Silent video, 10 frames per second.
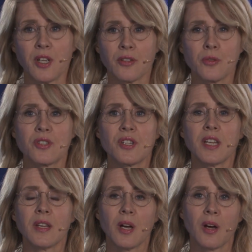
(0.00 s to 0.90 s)
to
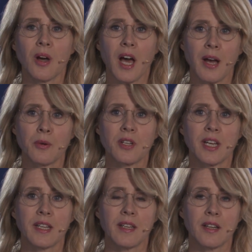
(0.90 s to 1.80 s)
see how
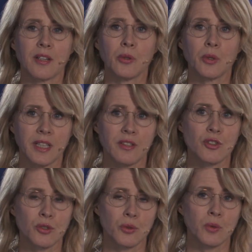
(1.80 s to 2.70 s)
they look
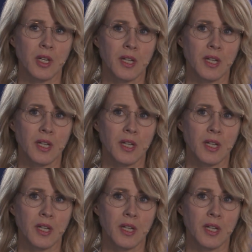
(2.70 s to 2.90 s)
into